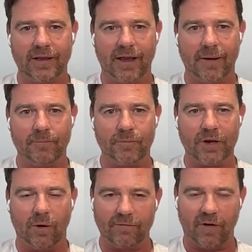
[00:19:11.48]
um, you
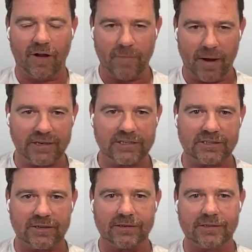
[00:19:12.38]
know I, have managed
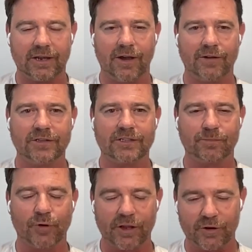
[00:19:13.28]
to, to earn some
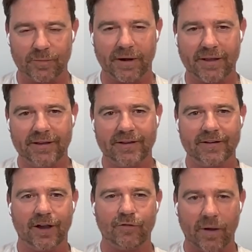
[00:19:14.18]
pretty good money
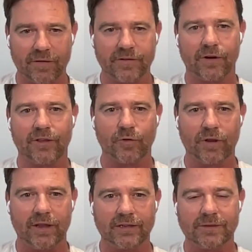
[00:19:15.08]
over my thirty three
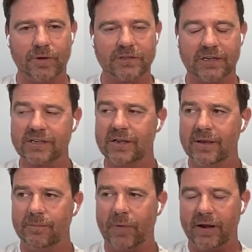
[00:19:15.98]
years in business
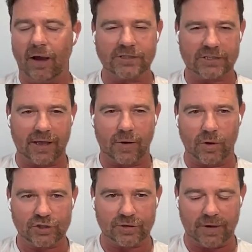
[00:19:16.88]
in answer to that
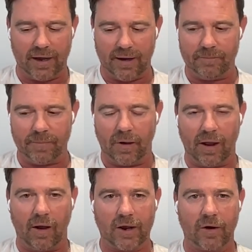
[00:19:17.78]
question, um, I,
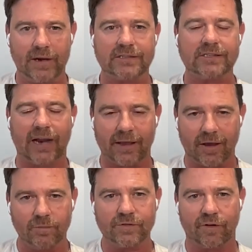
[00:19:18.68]
I, got into
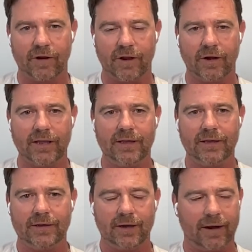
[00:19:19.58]
telecoms very early,
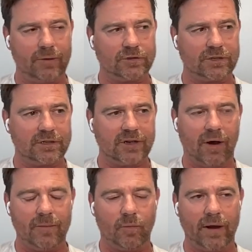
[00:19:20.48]
and it was at the
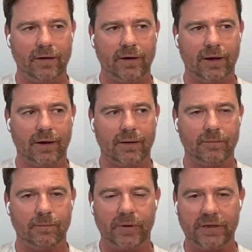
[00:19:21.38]
time when uh,
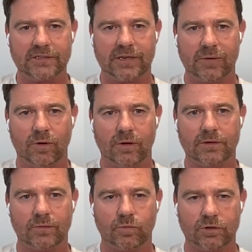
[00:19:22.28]
BT were, were